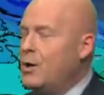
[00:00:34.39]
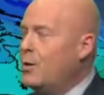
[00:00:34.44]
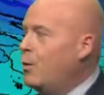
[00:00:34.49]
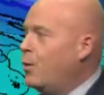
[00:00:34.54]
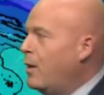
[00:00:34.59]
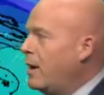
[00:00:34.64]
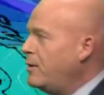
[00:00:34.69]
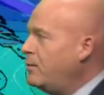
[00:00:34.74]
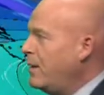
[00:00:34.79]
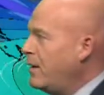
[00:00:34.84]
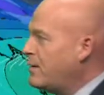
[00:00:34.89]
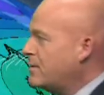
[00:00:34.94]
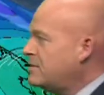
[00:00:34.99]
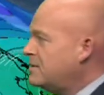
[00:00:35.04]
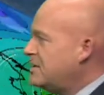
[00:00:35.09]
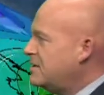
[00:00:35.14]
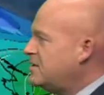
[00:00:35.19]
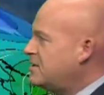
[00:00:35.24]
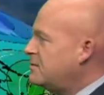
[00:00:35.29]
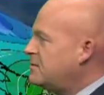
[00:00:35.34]
One weather
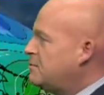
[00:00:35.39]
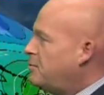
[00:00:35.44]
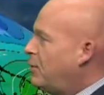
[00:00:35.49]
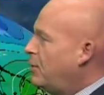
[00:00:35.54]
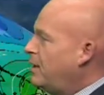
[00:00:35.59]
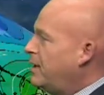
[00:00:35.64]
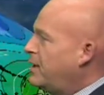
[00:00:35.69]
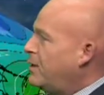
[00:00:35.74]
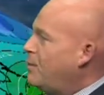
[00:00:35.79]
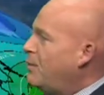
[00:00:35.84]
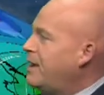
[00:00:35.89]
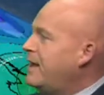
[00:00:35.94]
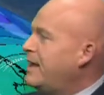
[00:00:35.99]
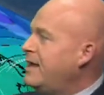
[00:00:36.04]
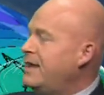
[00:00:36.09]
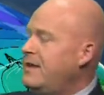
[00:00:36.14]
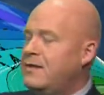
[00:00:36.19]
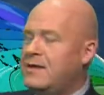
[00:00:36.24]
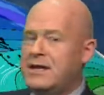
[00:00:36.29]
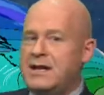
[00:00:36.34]
system's pulling
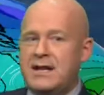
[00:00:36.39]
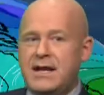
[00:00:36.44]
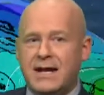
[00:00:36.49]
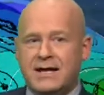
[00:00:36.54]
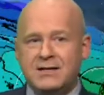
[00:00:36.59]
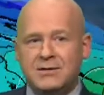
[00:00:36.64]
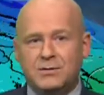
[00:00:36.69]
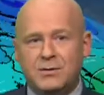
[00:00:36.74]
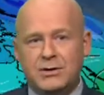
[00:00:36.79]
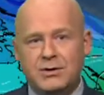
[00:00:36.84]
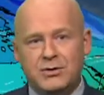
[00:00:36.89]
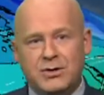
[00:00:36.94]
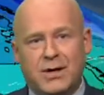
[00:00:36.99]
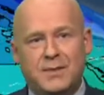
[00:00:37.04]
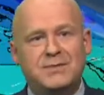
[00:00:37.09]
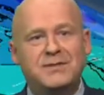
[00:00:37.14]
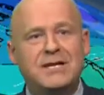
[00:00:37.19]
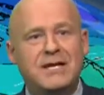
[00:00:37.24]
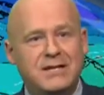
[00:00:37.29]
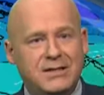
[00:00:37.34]
away, the next one
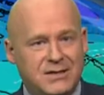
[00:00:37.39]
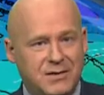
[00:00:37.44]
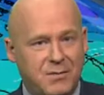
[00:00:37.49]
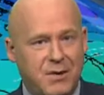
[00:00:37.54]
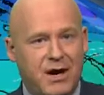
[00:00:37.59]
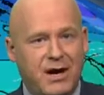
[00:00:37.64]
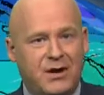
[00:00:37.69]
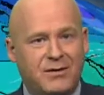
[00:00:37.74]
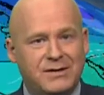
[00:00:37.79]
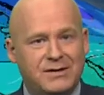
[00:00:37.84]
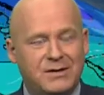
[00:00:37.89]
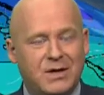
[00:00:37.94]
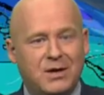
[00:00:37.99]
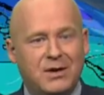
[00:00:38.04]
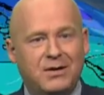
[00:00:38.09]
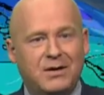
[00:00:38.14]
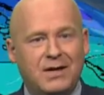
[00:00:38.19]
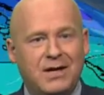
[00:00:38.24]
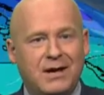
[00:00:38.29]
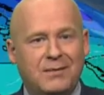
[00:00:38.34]
drops in tomorrow. It's
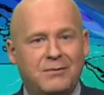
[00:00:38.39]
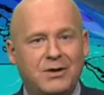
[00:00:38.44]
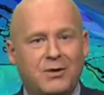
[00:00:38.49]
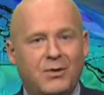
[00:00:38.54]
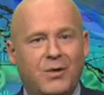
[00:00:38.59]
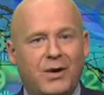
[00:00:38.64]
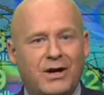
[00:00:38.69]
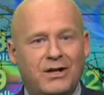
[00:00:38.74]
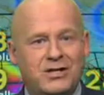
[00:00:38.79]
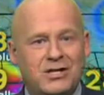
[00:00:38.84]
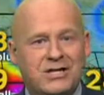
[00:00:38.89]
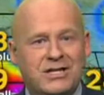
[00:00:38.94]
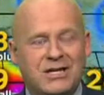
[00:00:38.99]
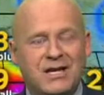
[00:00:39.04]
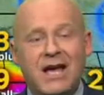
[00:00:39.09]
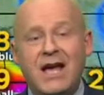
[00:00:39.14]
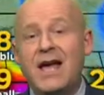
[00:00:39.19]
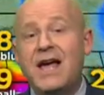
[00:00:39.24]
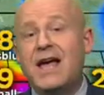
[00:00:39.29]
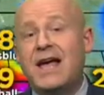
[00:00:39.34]
currently up near Washington.